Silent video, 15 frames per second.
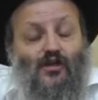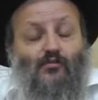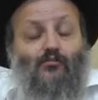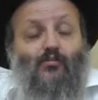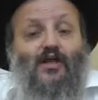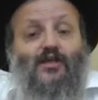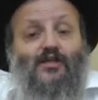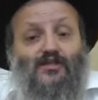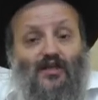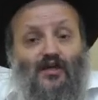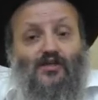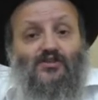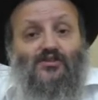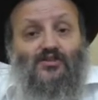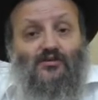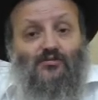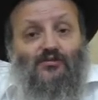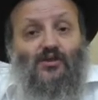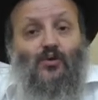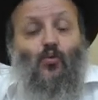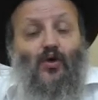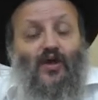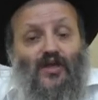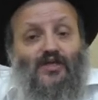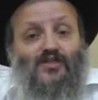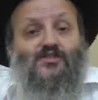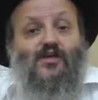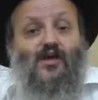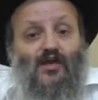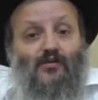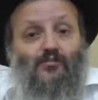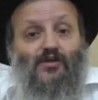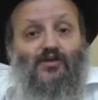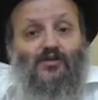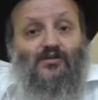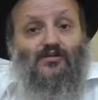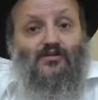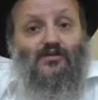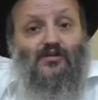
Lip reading: but he tells him the way it's got to be,